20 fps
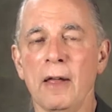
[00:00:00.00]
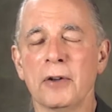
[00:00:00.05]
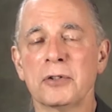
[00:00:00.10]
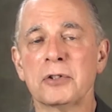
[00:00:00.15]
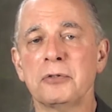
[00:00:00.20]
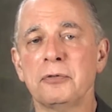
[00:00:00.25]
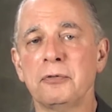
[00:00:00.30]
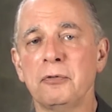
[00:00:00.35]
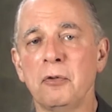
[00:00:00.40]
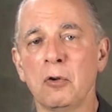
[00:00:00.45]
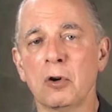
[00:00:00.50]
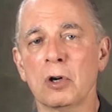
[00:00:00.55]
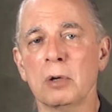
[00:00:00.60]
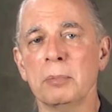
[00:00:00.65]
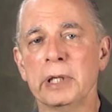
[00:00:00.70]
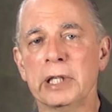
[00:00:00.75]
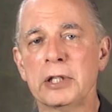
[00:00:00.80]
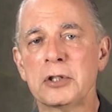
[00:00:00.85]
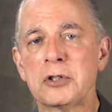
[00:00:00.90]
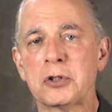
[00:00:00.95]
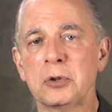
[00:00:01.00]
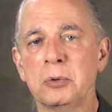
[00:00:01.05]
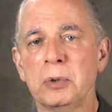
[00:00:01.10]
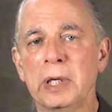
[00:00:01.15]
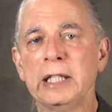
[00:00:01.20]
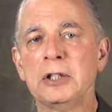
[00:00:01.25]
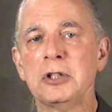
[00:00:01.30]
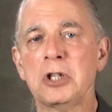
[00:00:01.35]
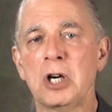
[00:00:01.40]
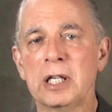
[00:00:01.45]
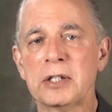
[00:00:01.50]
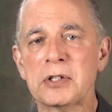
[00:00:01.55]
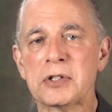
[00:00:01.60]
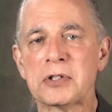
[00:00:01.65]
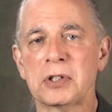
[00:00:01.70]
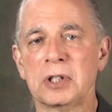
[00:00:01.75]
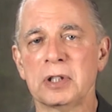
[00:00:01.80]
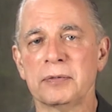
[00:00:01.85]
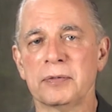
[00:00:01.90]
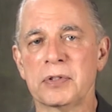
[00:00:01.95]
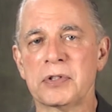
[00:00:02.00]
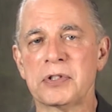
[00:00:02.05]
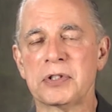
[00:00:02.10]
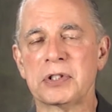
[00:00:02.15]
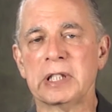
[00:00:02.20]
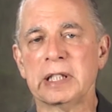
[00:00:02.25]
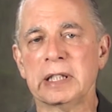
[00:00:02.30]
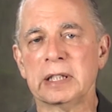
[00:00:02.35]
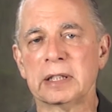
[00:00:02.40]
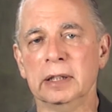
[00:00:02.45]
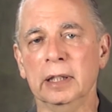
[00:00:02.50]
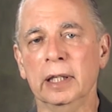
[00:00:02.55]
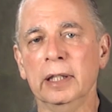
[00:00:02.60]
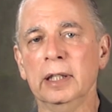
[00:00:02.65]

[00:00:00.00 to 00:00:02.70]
to form into a non-solvent state,